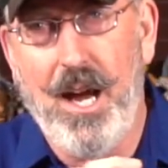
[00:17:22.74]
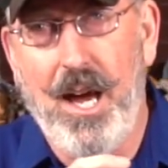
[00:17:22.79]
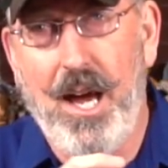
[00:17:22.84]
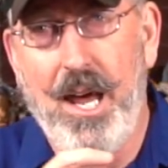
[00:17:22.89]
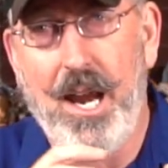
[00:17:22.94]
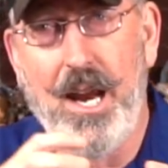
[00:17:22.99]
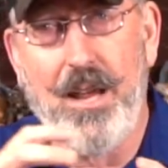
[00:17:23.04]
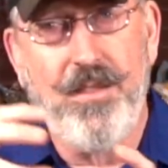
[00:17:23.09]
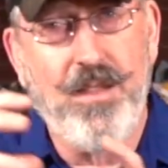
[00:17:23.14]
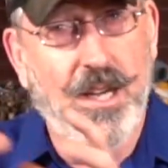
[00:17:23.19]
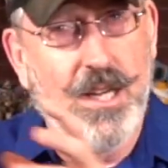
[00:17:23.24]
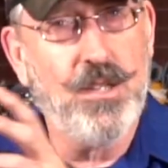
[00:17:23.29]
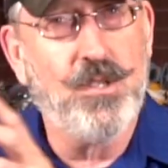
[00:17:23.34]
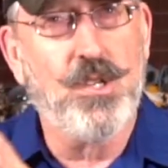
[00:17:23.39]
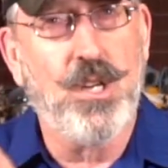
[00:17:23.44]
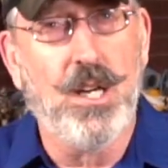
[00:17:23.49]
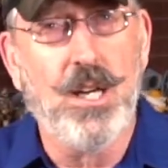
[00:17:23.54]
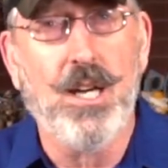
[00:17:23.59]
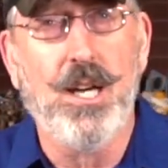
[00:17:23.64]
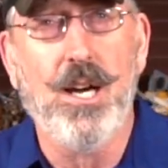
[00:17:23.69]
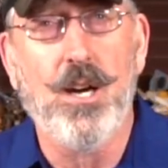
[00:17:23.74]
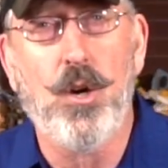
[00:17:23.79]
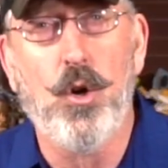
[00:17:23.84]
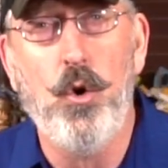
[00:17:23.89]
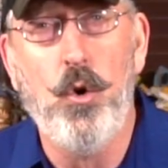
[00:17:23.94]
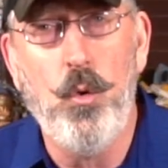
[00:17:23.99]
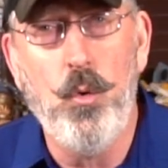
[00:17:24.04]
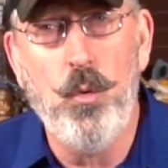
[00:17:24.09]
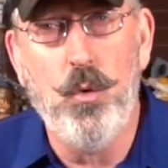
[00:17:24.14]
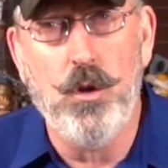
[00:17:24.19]
And I think it's going to get
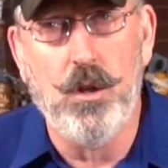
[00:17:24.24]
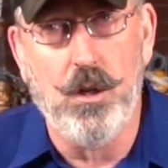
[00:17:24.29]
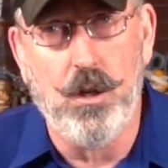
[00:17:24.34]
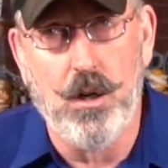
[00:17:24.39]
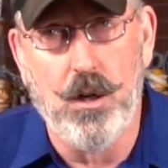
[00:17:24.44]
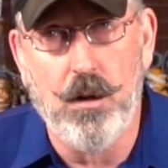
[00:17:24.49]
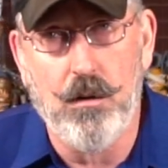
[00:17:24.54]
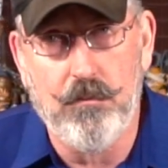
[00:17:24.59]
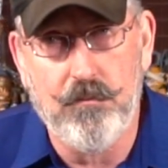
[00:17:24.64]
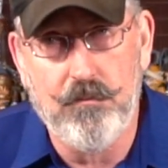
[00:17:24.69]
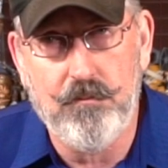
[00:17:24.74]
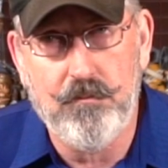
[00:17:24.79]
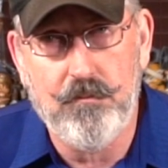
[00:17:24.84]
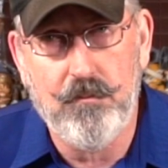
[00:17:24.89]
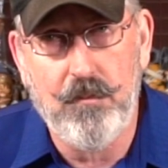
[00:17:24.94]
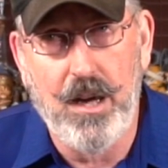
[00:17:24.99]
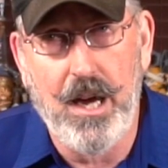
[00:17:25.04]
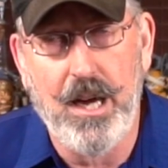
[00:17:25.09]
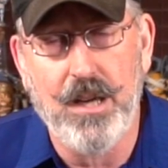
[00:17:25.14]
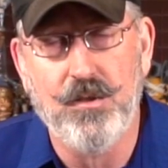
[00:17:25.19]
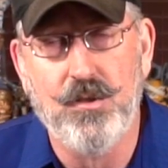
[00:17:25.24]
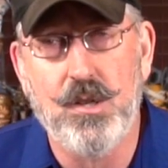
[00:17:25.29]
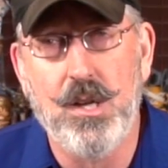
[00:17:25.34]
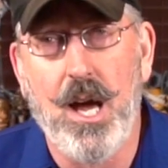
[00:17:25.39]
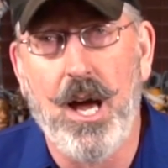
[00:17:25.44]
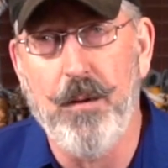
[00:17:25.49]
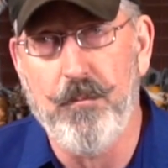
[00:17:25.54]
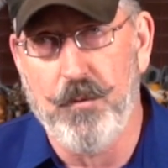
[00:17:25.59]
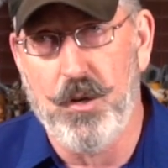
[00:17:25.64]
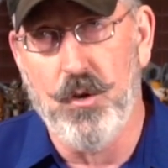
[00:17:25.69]
cooler as
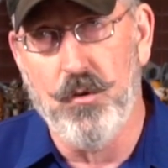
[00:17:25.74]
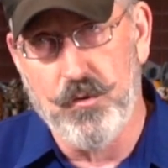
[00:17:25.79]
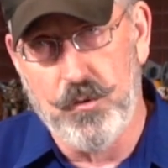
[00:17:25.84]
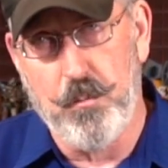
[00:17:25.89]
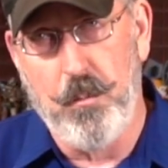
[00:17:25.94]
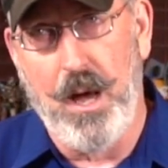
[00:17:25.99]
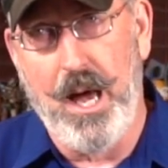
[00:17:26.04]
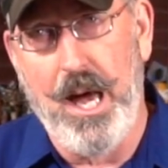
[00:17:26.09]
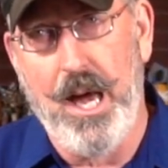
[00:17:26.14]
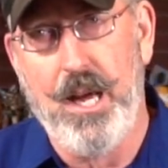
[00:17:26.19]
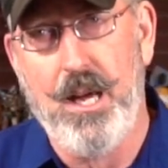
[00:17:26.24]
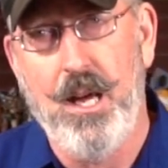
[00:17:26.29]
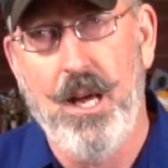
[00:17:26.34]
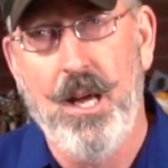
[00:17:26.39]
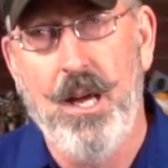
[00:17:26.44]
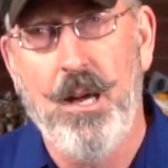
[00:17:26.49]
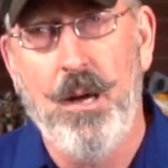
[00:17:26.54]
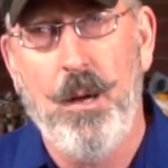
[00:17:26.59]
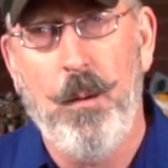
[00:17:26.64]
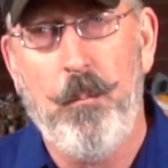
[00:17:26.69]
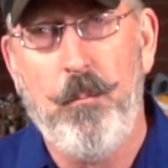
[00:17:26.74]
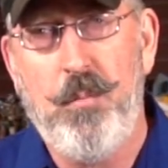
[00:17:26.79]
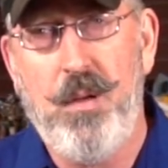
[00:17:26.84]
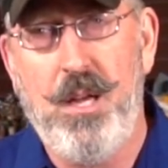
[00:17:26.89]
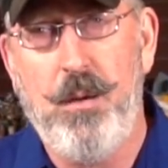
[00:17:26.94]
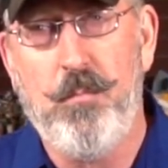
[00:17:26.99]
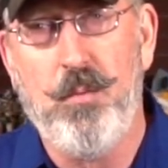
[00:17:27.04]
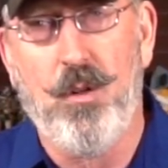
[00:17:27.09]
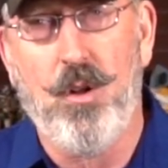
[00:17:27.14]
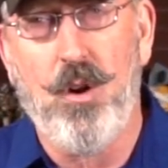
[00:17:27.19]
time goes by.
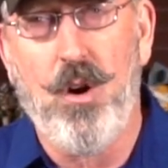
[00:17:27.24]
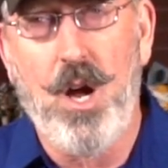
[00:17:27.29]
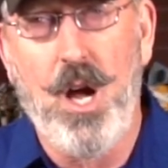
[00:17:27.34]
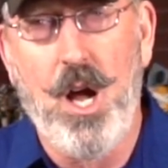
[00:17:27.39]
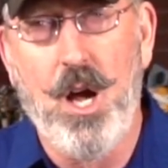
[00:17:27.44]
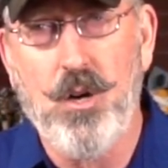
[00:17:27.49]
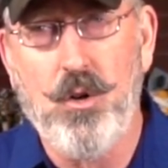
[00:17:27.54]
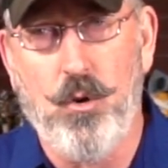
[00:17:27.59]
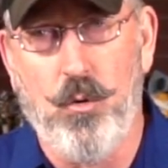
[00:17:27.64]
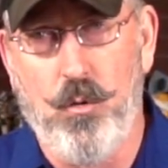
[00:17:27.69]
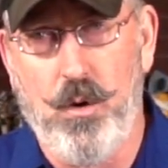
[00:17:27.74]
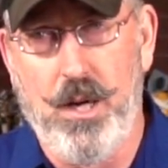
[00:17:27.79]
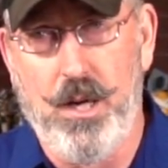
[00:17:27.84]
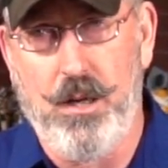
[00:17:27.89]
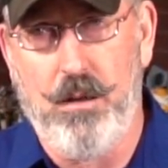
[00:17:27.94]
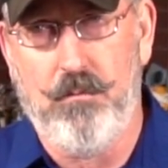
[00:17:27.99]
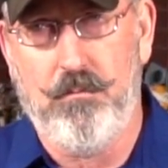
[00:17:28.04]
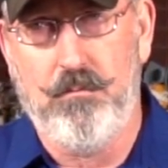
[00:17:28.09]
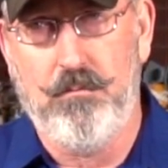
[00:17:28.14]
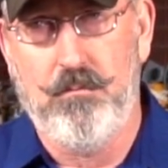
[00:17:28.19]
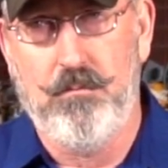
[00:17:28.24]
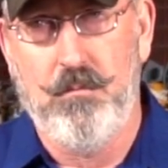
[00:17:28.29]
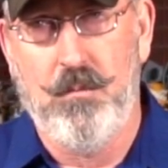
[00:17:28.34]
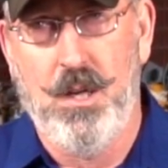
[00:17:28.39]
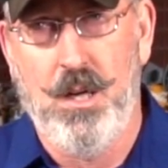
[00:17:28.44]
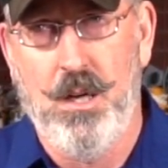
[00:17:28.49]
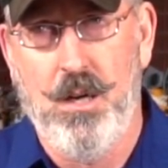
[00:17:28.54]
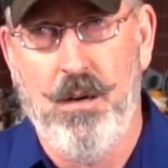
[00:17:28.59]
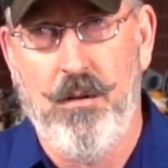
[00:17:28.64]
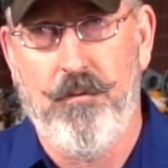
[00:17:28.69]
People are hungering
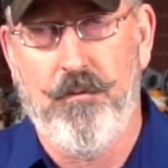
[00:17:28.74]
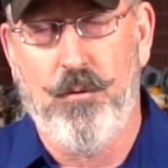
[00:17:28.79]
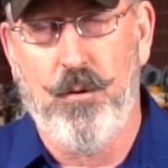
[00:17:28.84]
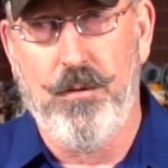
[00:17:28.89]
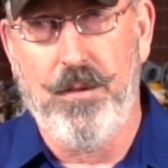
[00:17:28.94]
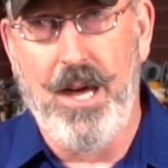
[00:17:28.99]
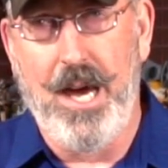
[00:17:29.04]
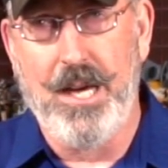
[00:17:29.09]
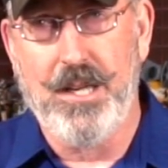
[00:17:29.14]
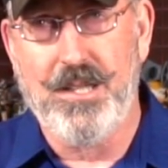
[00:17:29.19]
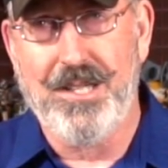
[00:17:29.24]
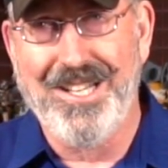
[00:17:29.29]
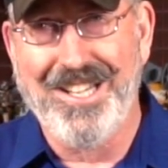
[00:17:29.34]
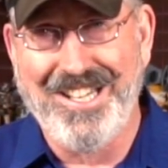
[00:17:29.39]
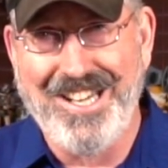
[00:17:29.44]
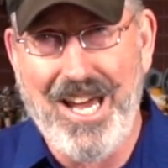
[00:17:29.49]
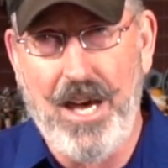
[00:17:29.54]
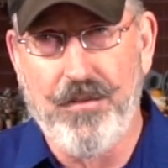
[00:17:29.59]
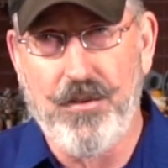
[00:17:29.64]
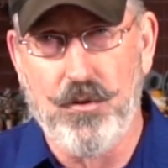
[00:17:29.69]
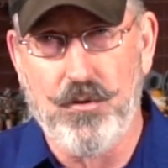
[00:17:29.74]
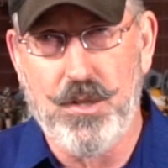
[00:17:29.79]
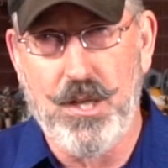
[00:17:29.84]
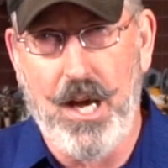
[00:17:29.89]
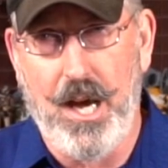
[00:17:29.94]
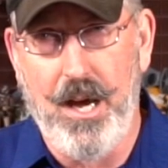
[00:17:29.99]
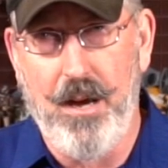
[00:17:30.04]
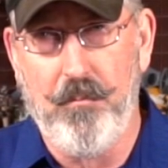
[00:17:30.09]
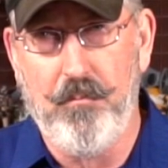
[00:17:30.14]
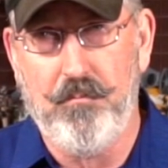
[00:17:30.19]
for that together
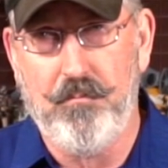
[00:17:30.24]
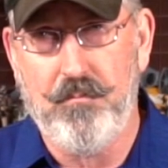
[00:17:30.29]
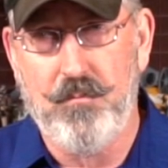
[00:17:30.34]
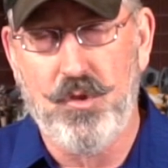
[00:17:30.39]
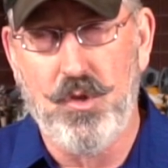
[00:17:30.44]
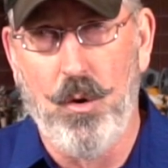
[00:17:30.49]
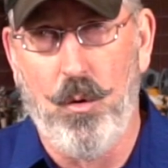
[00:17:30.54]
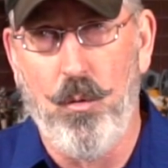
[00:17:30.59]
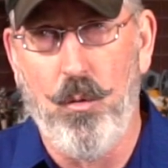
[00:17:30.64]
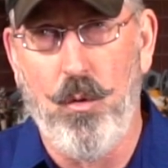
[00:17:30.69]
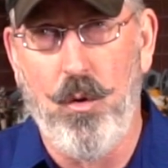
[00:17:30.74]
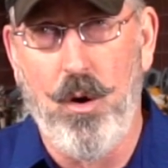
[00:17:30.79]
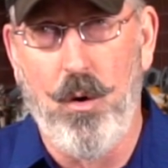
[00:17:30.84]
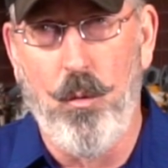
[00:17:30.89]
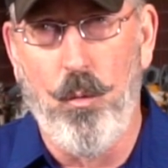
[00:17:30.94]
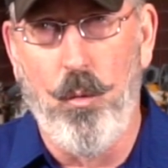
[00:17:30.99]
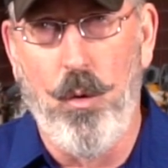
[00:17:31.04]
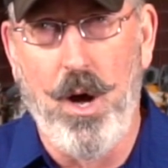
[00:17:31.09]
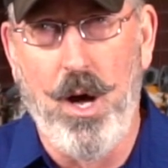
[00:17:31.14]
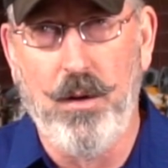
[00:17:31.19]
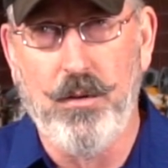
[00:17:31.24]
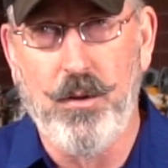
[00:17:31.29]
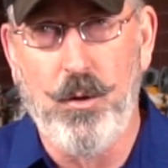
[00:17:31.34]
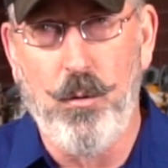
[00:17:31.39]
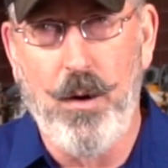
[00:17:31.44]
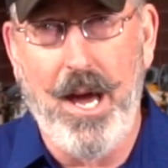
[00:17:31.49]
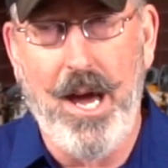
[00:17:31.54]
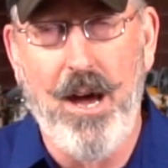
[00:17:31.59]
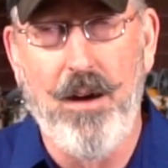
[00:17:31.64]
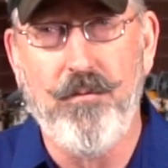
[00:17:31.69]
time. So while
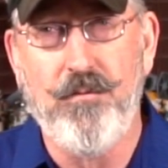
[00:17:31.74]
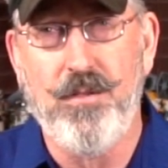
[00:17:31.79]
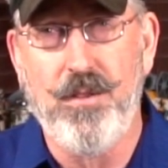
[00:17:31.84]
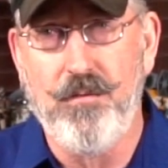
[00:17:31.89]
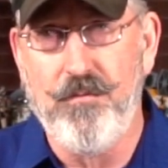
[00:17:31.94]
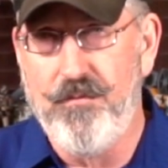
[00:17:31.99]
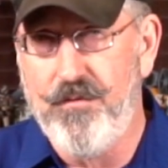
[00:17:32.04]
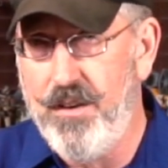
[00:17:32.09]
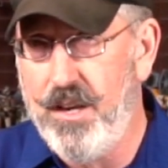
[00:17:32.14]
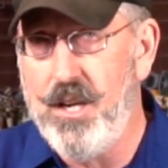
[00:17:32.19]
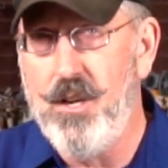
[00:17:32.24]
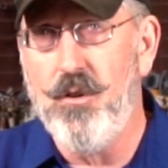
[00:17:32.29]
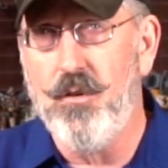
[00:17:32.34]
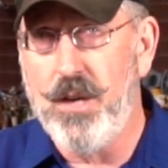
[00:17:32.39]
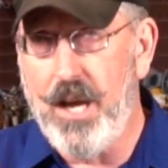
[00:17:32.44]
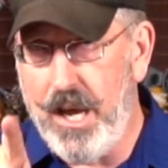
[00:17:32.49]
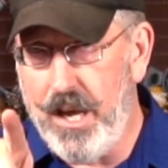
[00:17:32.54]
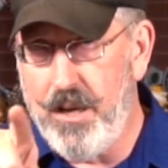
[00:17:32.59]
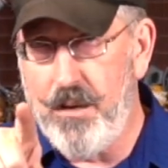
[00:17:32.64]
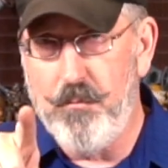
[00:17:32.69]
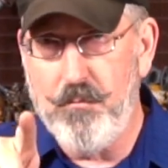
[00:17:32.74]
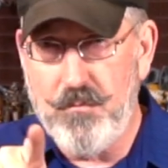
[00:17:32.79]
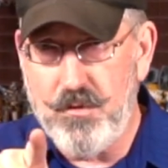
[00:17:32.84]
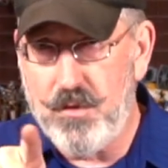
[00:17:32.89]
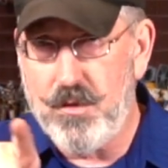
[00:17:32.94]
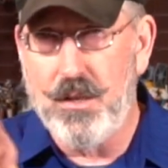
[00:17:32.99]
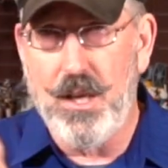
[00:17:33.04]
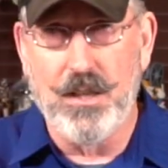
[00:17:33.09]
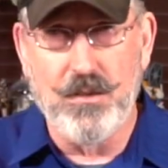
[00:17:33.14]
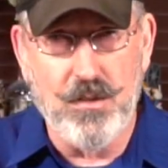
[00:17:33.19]
you have the video
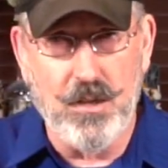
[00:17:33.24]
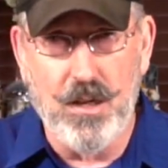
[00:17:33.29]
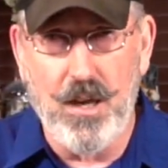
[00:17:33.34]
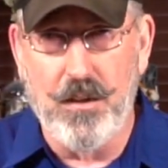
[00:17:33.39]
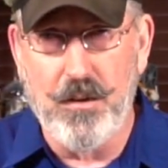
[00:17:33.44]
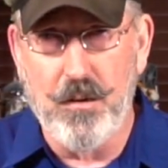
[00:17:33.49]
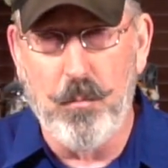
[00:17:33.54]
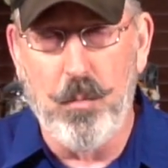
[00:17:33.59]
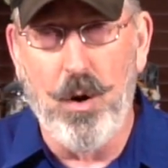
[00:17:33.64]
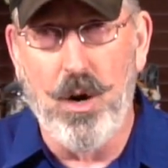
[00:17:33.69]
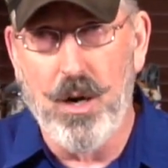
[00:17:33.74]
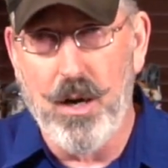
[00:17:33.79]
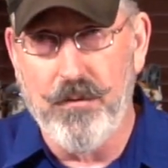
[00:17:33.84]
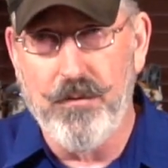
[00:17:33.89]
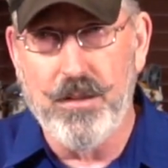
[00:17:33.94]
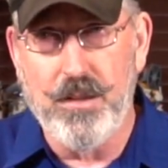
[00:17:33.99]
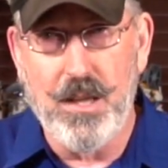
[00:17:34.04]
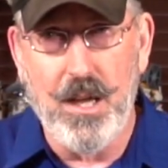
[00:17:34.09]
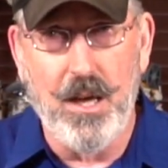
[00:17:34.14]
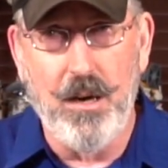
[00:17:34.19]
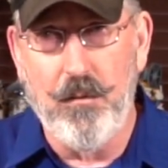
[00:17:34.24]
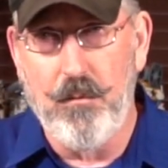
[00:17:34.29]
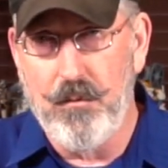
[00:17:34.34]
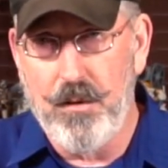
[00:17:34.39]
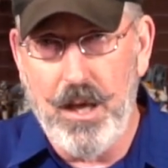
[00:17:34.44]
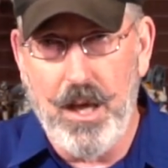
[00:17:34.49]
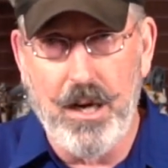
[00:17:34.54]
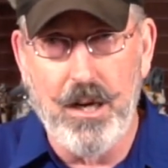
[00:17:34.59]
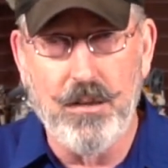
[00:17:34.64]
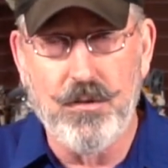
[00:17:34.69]
games, that's another part of it
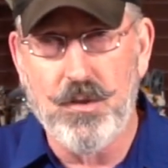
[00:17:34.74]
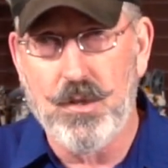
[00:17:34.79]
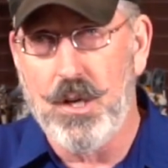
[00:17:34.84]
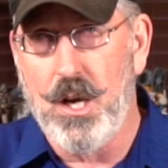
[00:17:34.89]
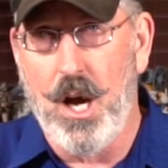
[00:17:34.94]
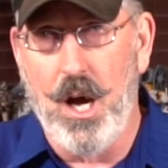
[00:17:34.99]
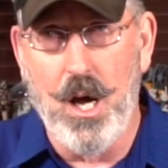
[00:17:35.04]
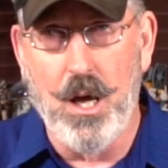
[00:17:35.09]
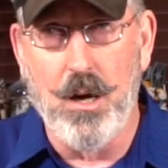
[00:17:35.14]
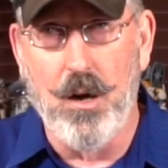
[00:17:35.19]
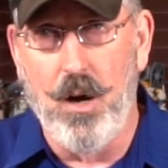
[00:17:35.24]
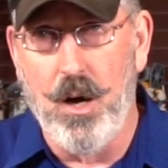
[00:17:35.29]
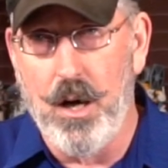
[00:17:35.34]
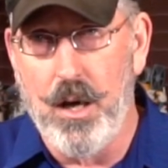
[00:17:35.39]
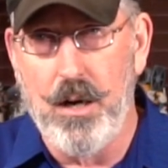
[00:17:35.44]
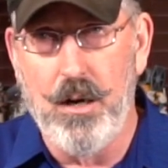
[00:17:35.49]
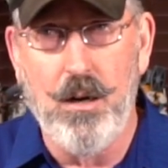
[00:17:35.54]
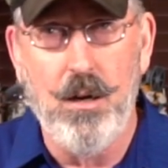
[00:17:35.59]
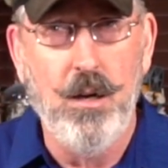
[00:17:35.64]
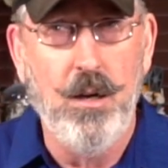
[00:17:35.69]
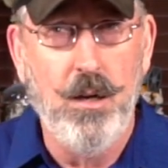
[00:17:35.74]
that it's caught on.